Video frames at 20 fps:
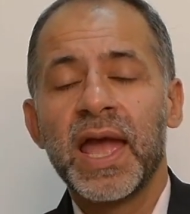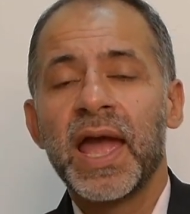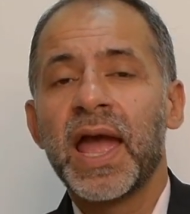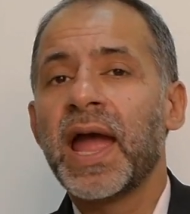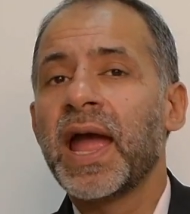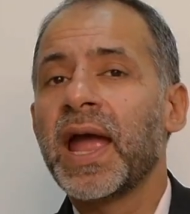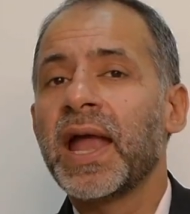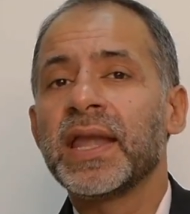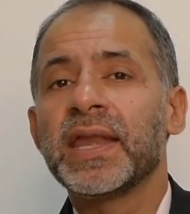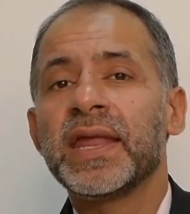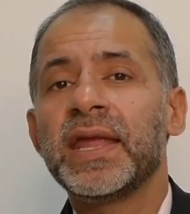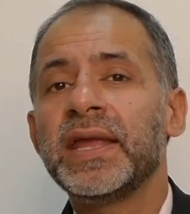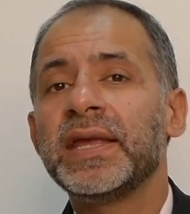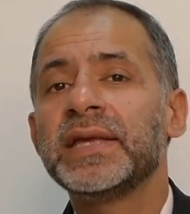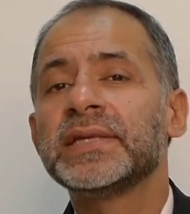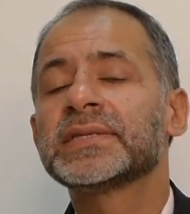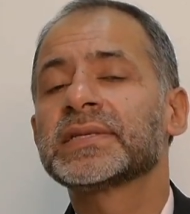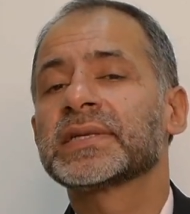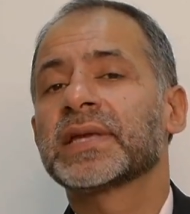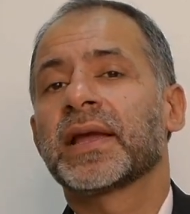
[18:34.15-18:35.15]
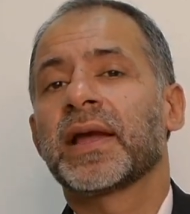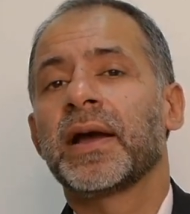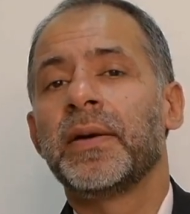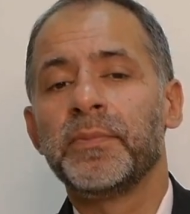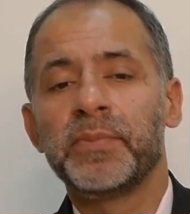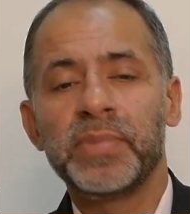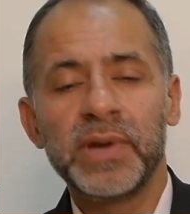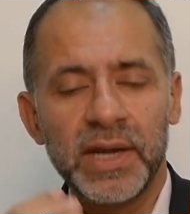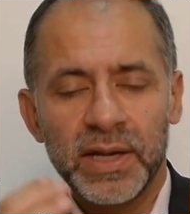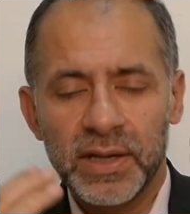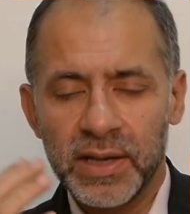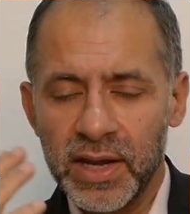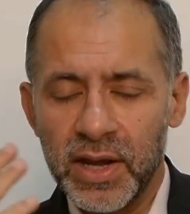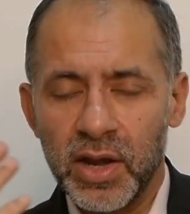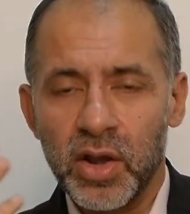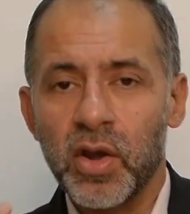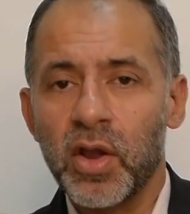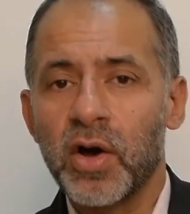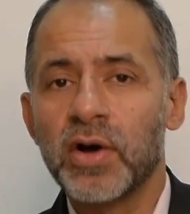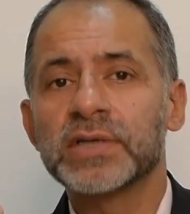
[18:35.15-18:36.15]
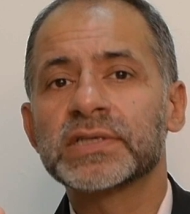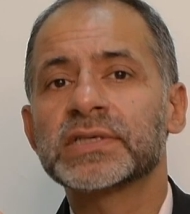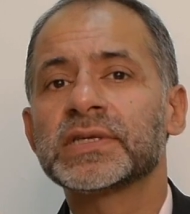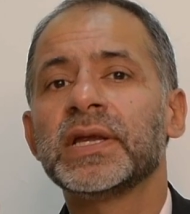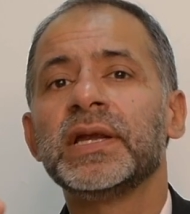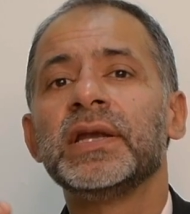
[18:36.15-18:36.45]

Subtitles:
and he is completely lost